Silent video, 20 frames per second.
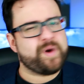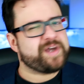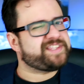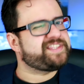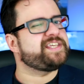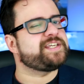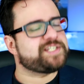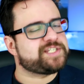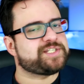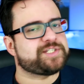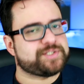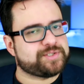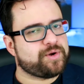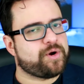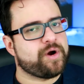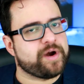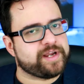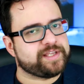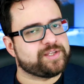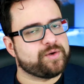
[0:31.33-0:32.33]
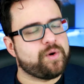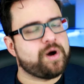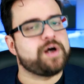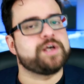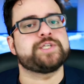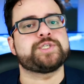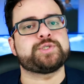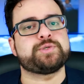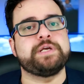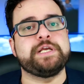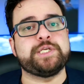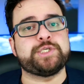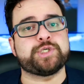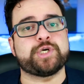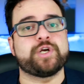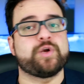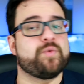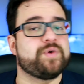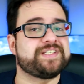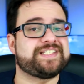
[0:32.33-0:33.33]
With this story, the Wall Street
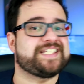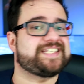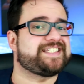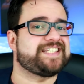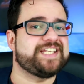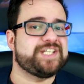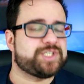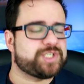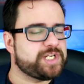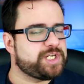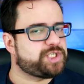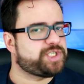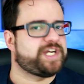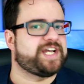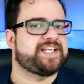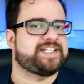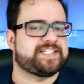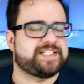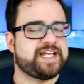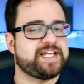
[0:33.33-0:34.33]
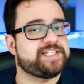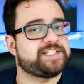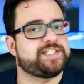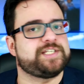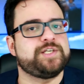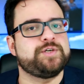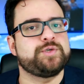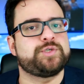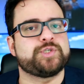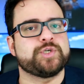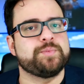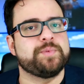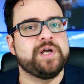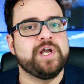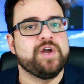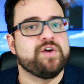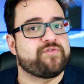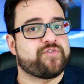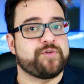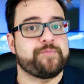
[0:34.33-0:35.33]
Journal was essentially chastising YouTube
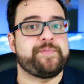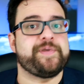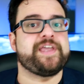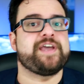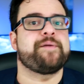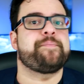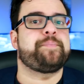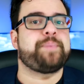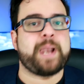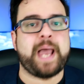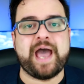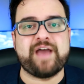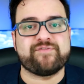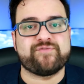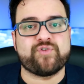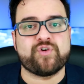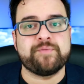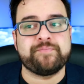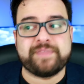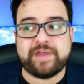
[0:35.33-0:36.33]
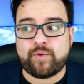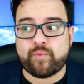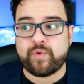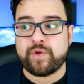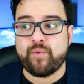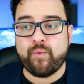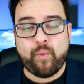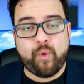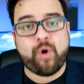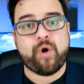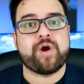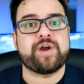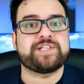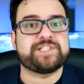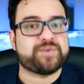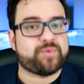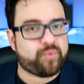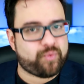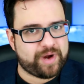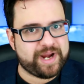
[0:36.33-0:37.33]
for being a platform that
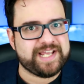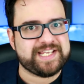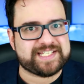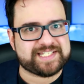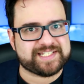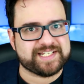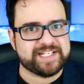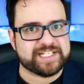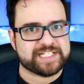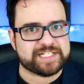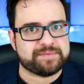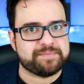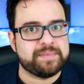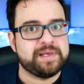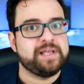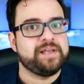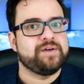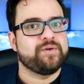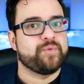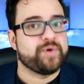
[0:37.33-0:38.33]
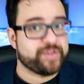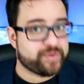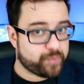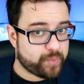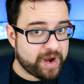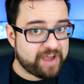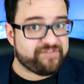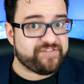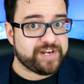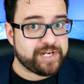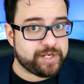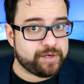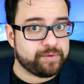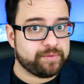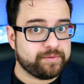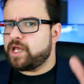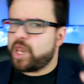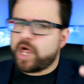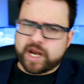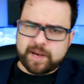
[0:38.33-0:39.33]
rewards racism with revenue.
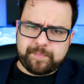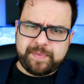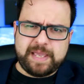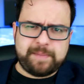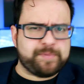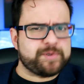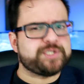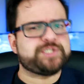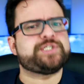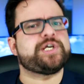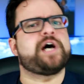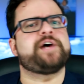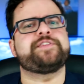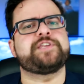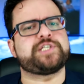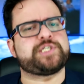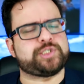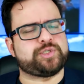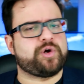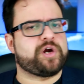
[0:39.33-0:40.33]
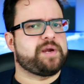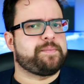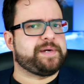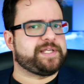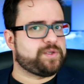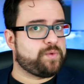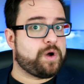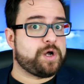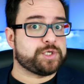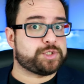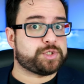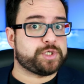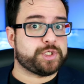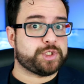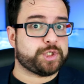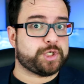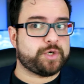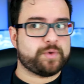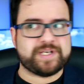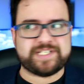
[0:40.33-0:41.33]
A lot of people saw this story by the Wall Street
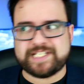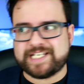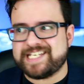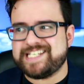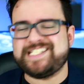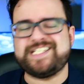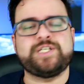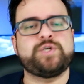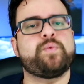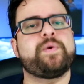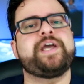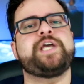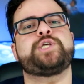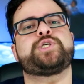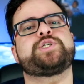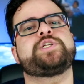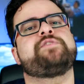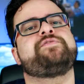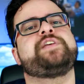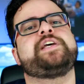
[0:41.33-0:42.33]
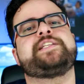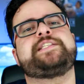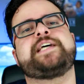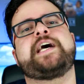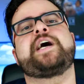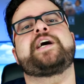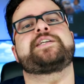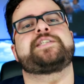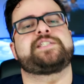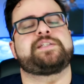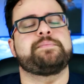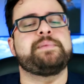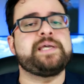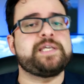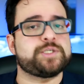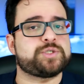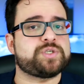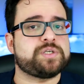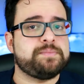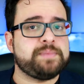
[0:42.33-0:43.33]
Journal as a continuation of the attacks at the
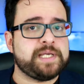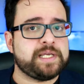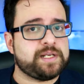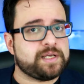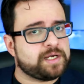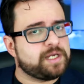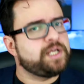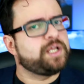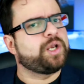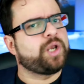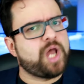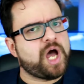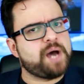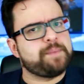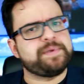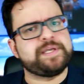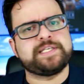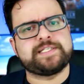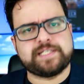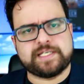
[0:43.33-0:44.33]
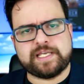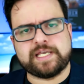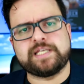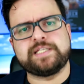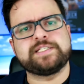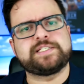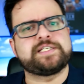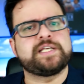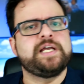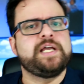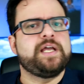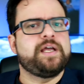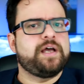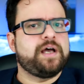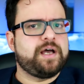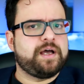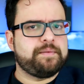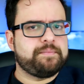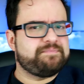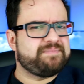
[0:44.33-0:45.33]
mainstream media media lobbies against,
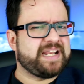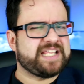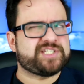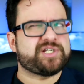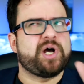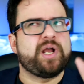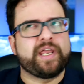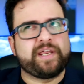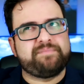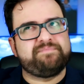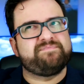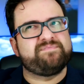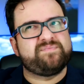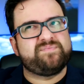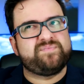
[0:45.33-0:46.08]
uh, let's call it